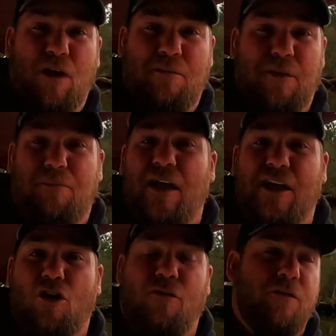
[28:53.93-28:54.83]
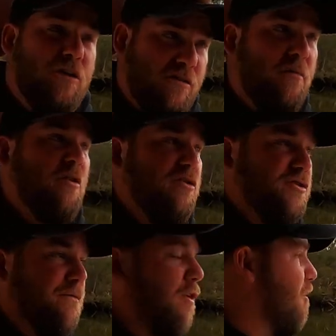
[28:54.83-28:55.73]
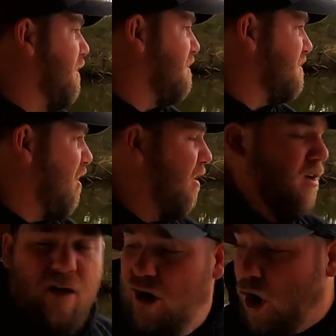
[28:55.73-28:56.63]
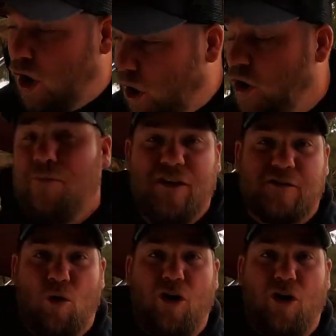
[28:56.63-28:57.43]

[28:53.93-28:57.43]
in me bloody coffin because I'm claustrophobic. So I hope this